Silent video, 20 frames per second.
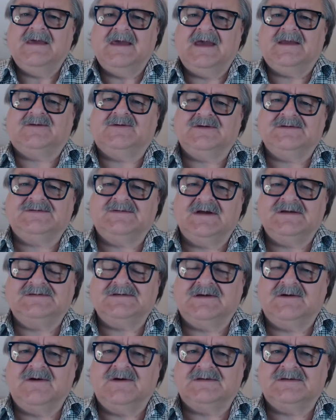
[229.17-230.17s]
Interest rates
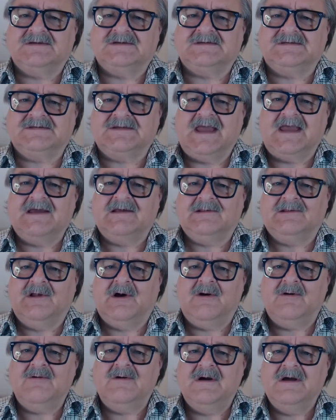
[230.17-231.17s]
are going to stay
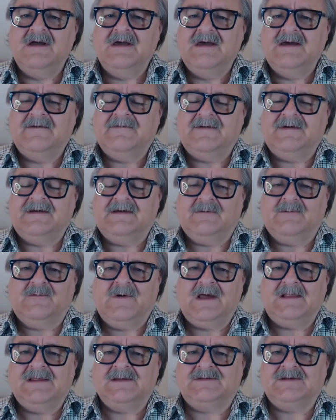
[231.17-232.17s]
low
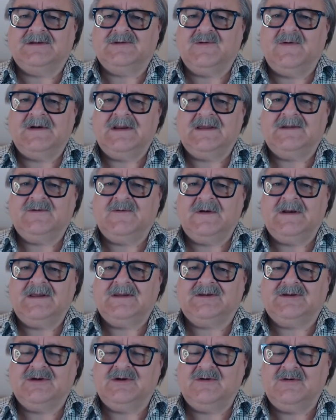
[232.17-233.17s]
well into
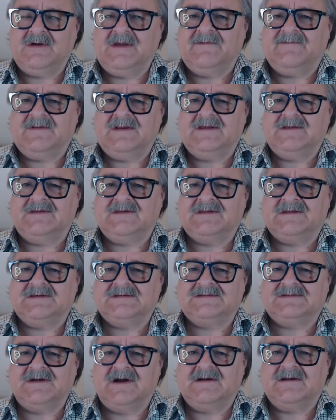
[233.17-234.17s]
2022, even into the
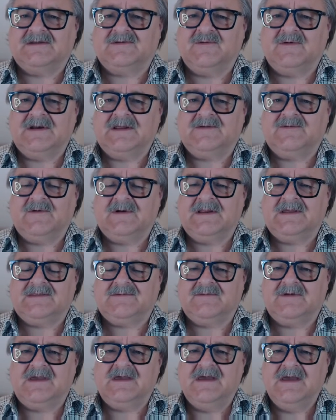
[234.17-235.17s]
start of
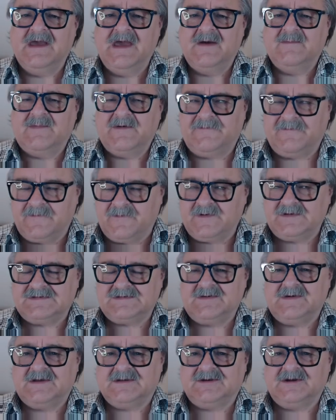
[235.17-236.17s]
2023, before we
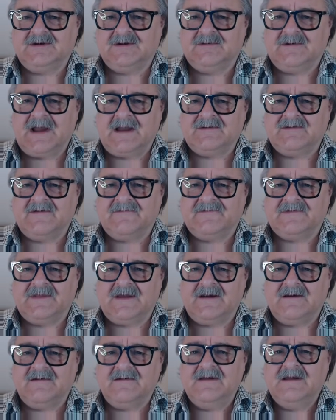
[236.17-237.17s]
see a turnaround over
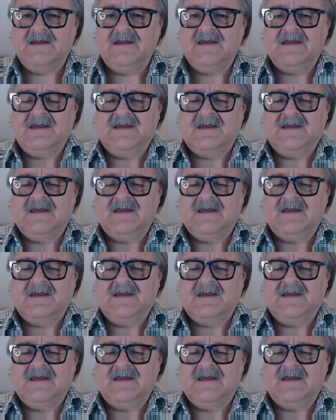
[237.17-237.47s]
there.